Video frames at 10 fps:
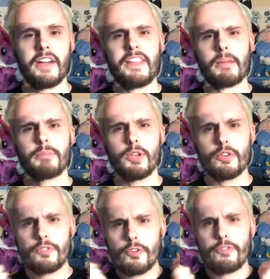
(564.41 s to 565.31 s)
And that
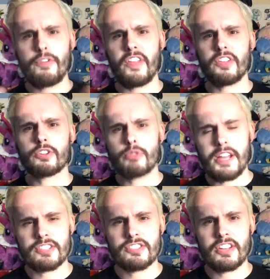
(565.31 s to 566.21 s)
beautiful feather
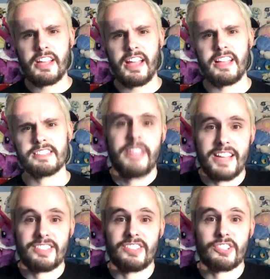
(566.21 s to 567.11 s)
crest that it has,
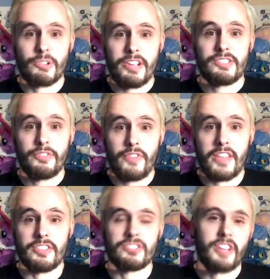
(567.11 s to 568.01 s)
yes, it's a crest of feathers.